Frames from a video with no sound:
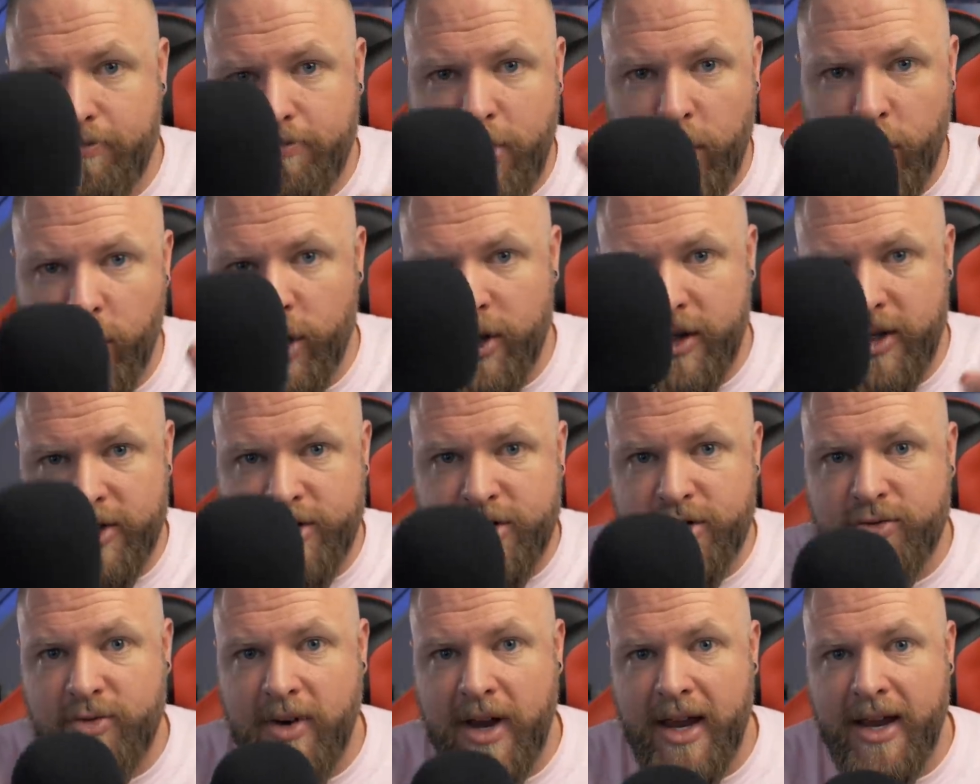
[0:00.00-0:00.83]
pulling the
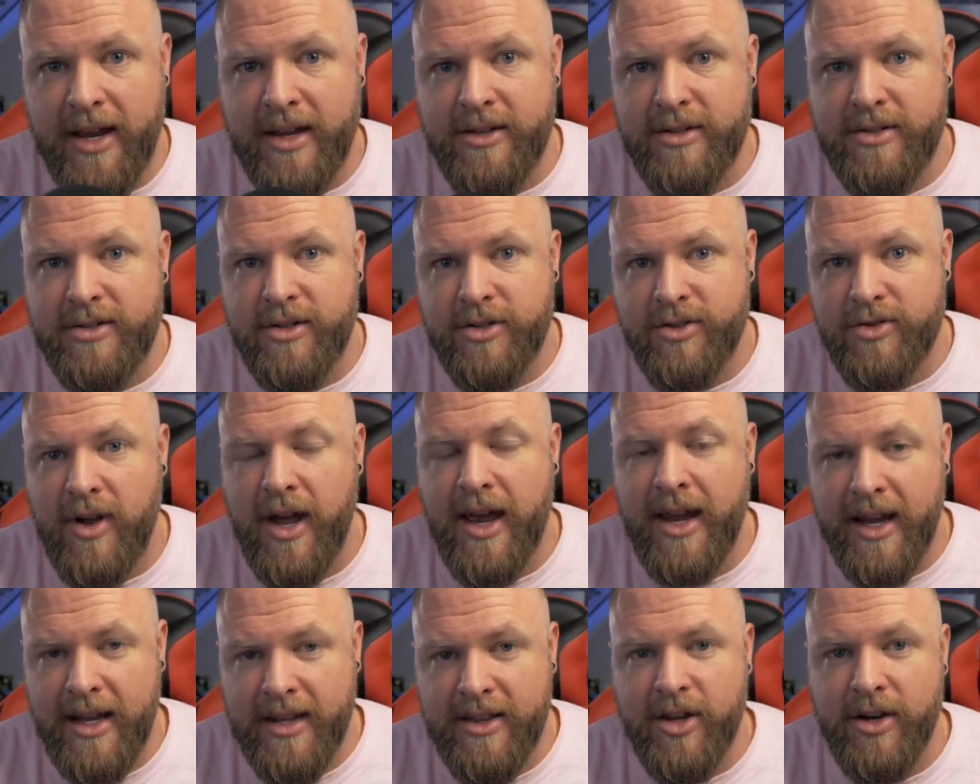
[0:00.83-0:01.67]
strings to
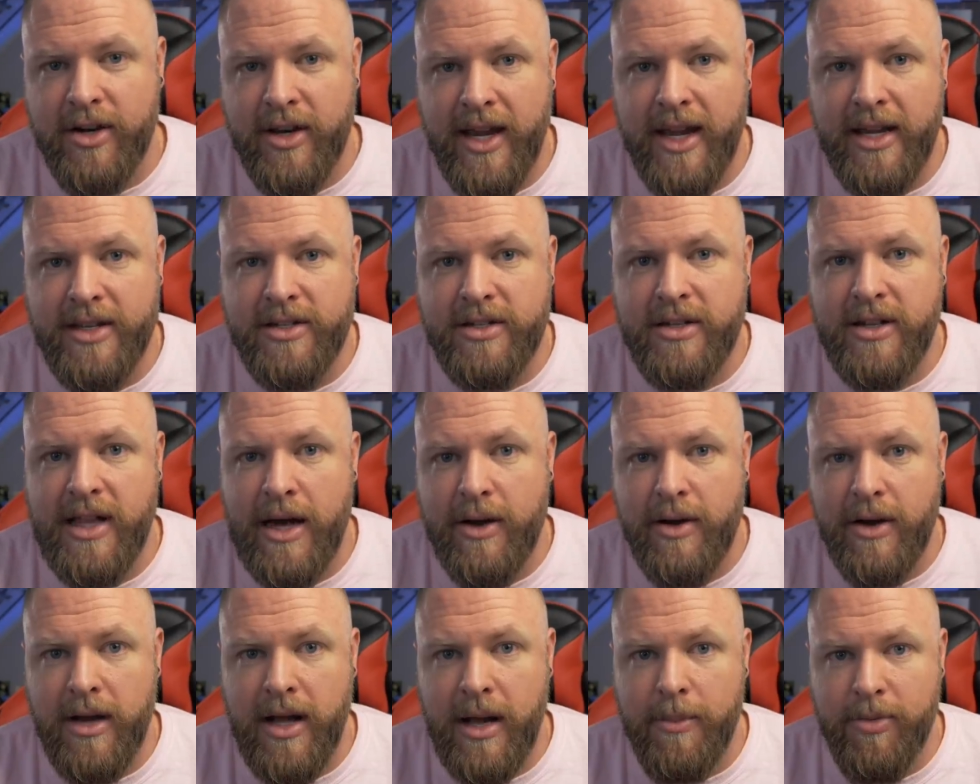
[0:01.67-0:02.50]
try and get their kids
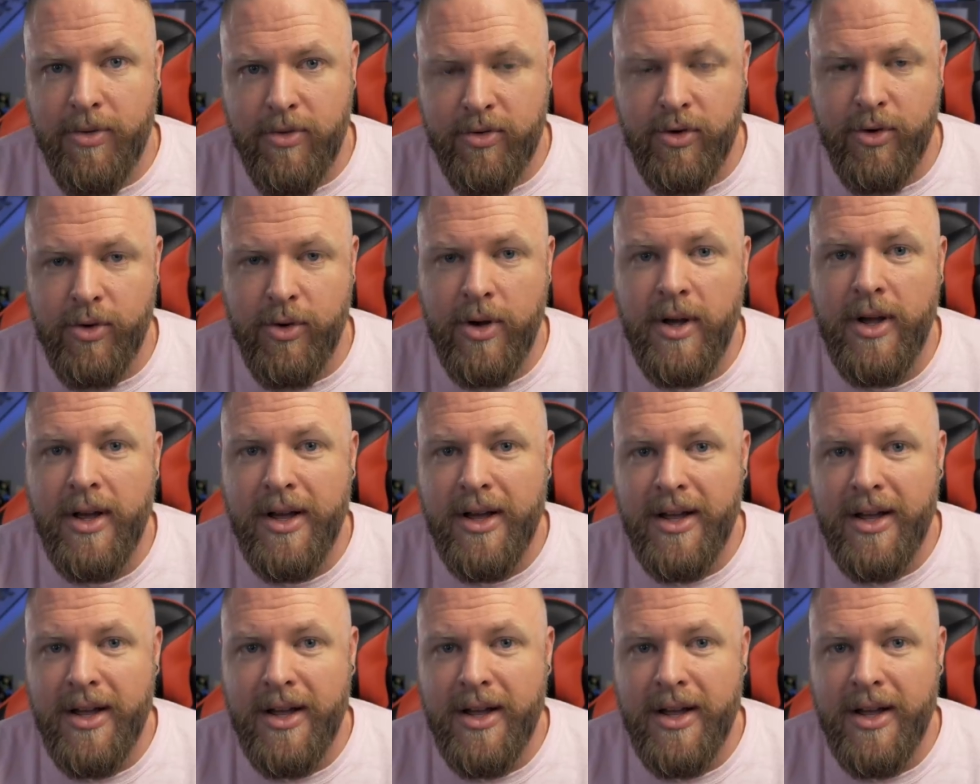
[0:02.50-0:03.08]
clouded up through